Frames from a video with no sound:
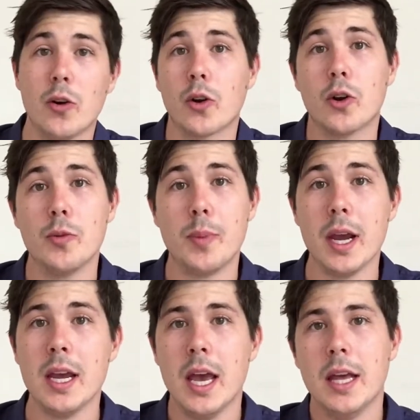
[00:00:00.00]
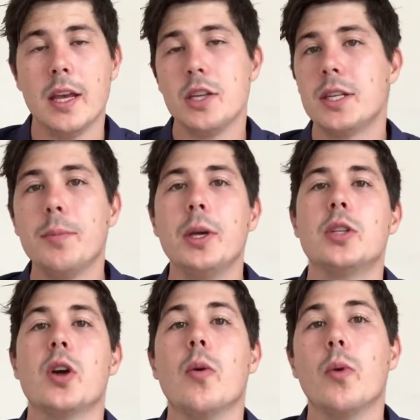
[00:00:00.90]
or it could be that you simply
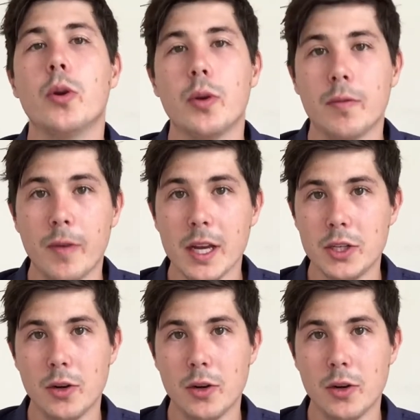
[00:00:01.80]
don't want to invest